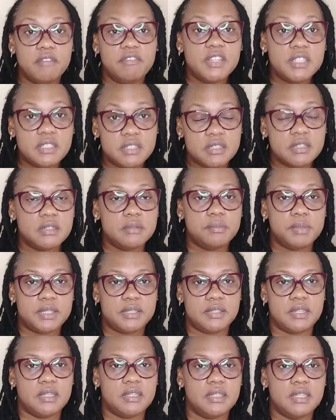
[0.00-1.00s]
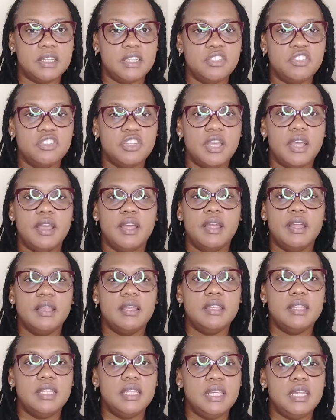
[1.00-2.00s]
a certain percentage,
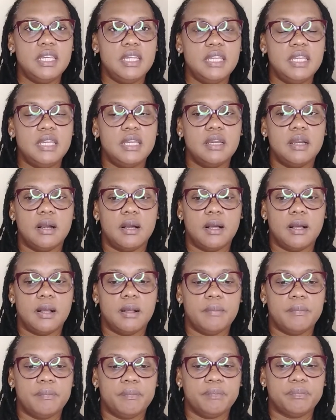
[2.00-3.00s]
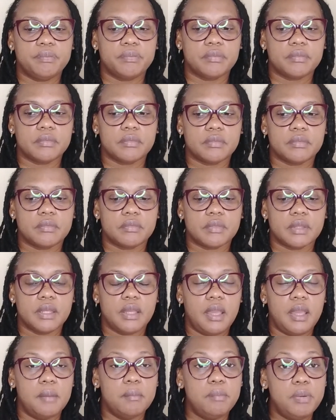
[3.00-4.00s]
the
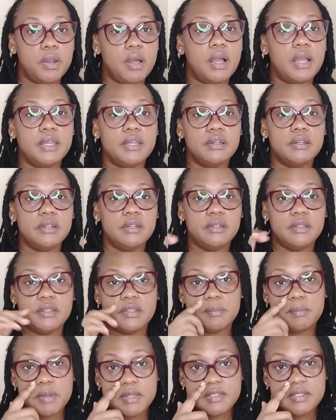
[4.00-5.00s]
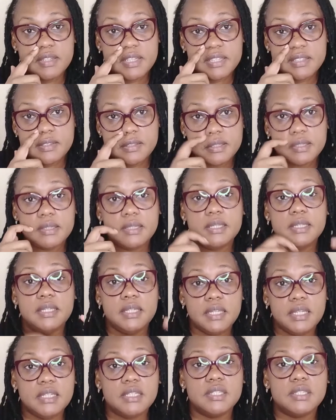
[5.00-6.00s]
employer, the business,
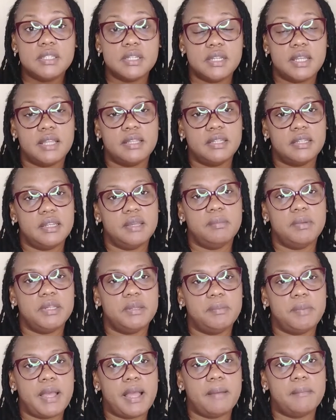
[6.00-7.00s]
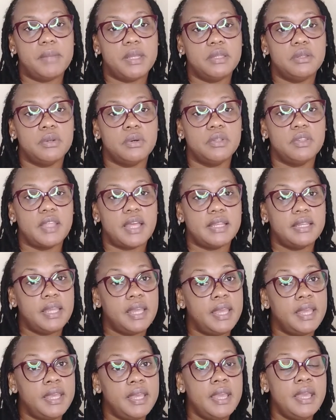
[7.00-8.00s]
needs to let the Labor Department know that,
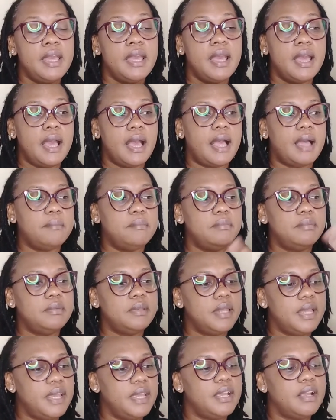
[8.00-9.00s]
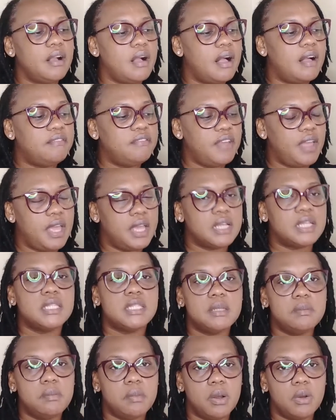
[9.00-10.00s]
hey, I'm laying off X
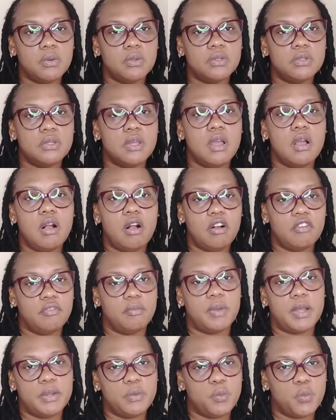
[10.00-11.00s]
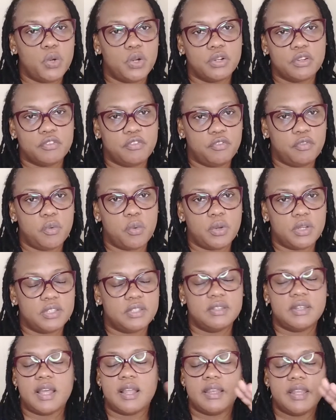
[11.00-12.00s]
amount of my workforce.
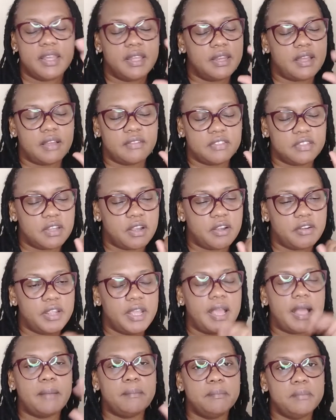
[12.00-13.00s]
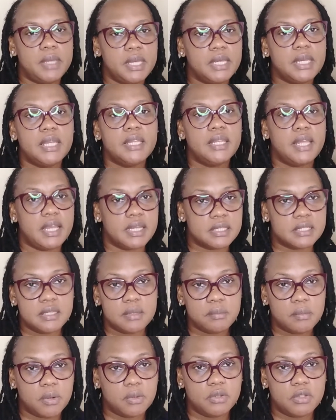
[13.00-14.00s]
Not laying off, sorry. I'm making X
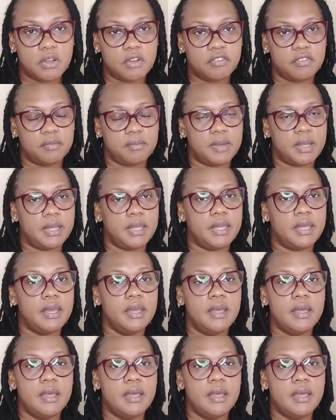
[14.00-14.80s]
amount of my